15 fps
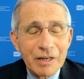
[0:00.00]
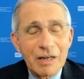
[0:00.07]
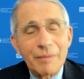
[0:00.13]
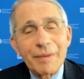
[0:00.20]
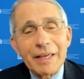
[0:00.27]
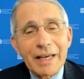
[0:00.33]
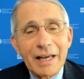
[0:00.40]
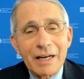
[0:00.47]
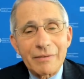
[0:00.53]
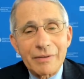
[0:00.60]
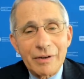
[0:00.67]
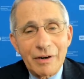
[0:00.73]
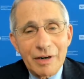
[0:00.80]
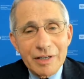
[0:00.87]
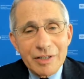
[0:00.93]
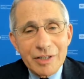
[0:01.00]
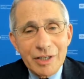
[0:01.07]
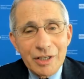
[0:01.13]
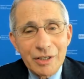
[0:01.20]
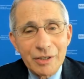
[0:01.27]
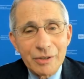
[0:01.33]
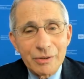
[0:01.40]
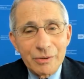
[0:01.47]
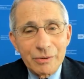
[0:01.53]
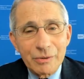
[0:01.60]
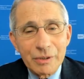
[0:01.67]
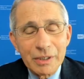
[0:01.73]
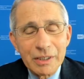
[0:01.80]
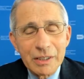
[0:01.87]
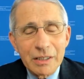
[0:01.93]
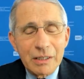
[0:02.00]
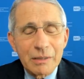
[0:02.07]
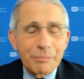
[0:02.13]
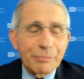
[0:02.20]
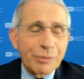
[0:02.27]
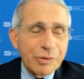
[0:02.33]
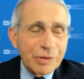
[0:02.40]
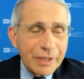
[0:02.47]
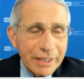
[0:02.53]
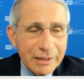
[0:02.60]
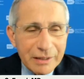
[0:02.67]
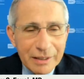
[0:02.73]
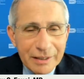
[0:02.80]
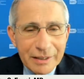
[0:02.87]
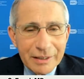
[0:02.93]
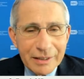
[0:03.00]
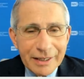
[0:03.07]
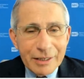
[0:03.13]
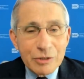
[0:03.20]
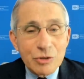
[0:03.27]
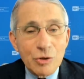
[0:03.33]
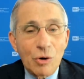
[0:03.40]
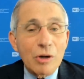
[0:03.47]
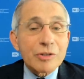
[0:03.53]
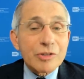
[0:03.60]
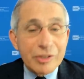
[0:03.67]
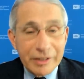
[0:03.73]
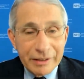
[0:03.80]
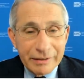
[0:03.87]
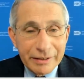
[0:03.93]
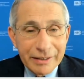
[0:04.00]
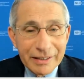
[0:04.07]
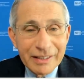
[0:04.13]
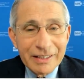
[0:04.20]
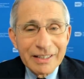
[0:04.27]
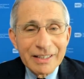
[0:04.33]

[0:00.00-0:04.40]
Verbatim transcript: coming out of an ICU completely exhausted,